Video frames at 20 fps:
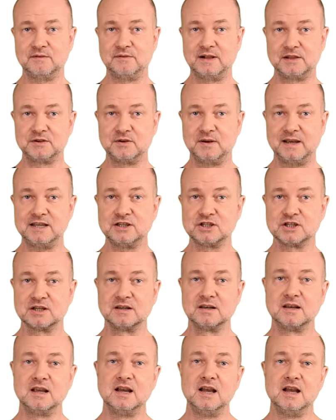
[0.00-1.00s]

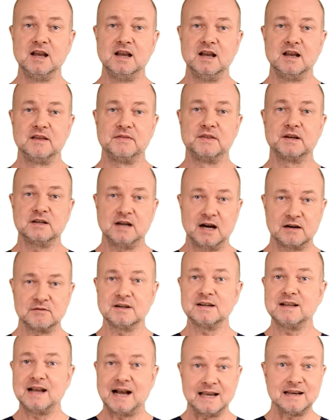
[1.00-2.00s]
evaluation. The
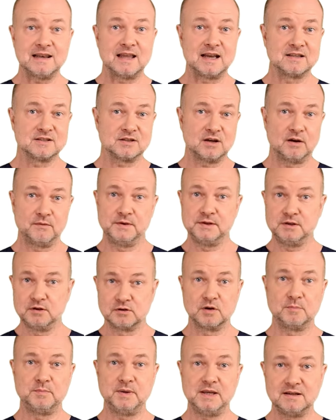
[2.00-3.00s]
current guidelines of the
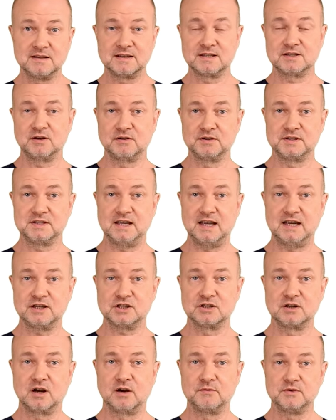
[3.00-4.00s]
European
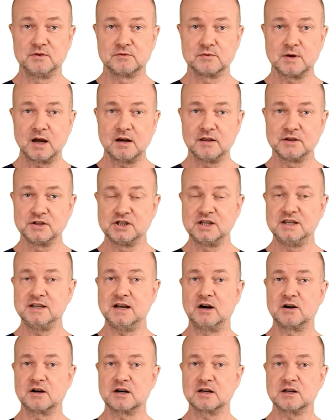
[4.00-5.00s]
Association of Urology
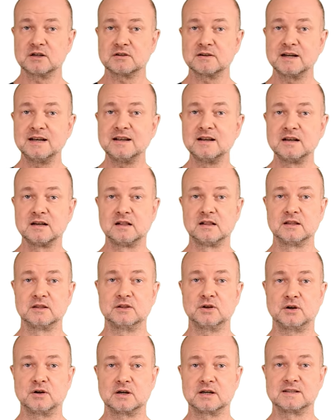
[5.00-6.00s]
are critical
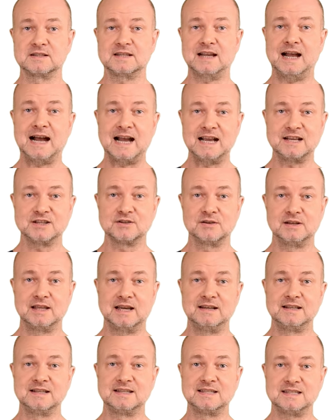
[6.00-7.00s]
towards
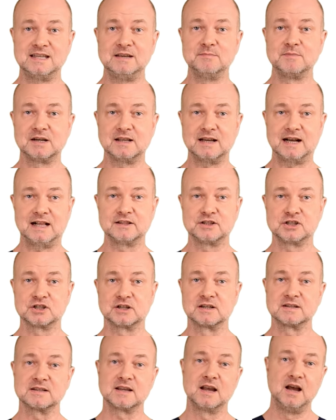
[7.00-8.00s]
isolated semen
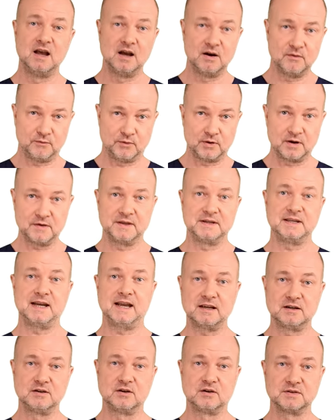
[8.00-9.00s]
cultures for the
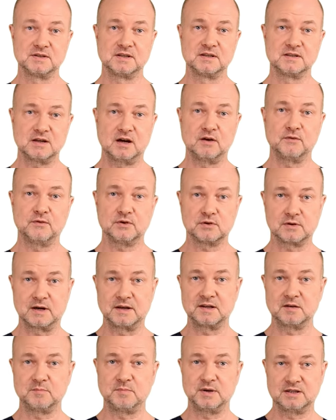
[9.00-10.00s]
diagnosis of
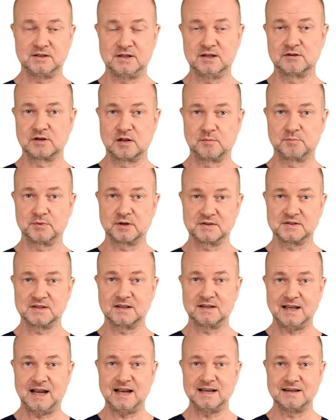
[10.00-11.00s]
chronic bacterial
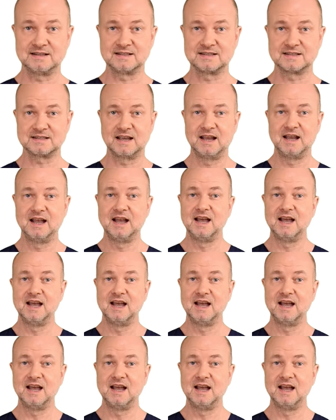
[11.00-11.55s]
prostatitis.